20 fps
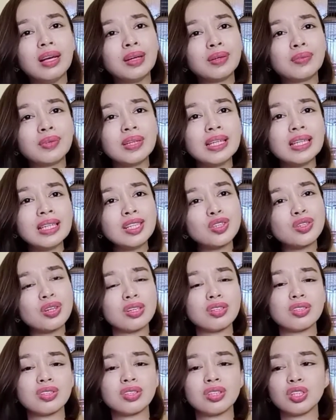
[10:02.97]
really
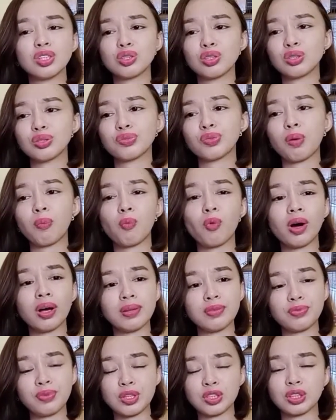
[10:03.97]
transitions from
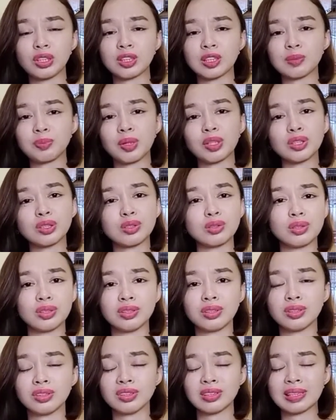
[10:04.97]
one facial expression to
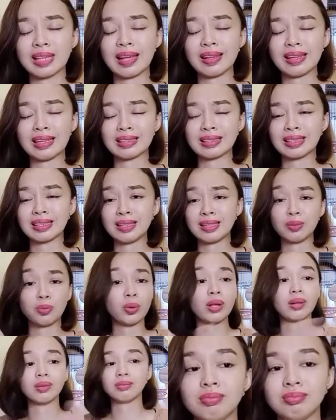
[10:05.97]
another that easily
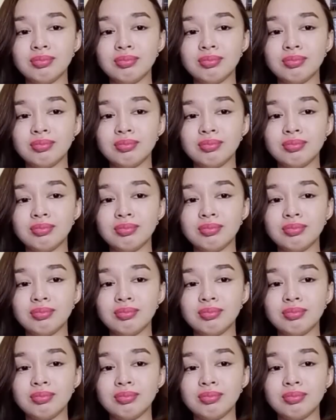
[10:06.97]
will.